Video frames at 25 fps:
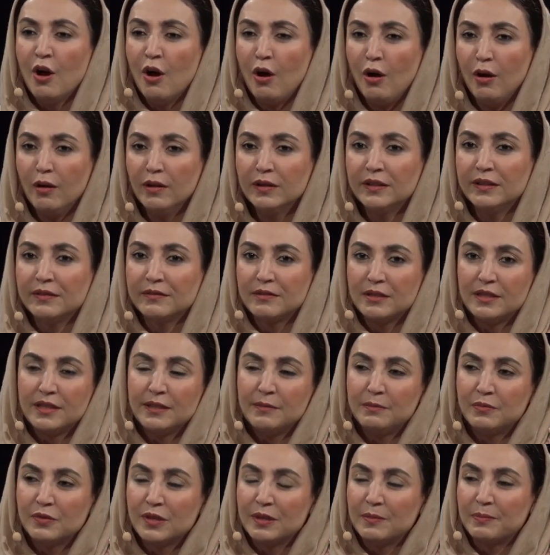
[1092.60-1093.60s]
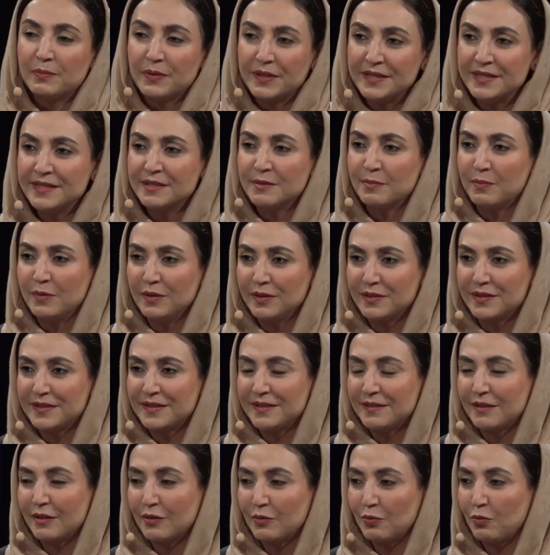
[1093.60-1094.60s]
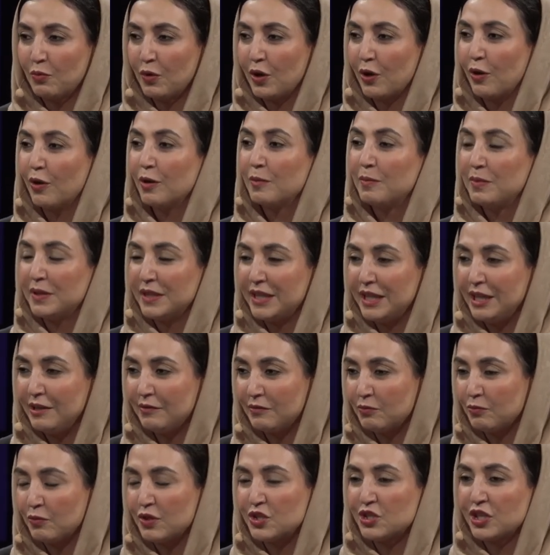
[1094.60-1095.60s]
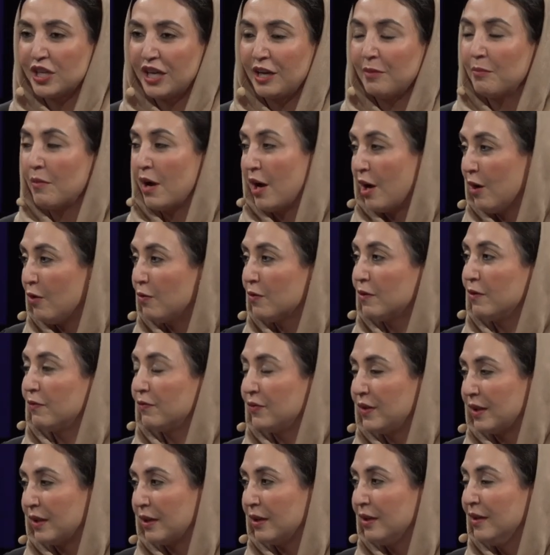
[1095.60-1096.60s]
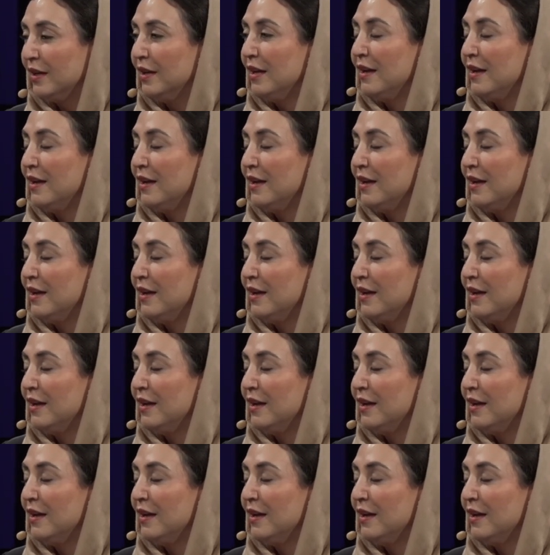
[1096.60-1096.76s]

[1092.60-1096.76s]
all the liberal principles that we all believed, which came out of the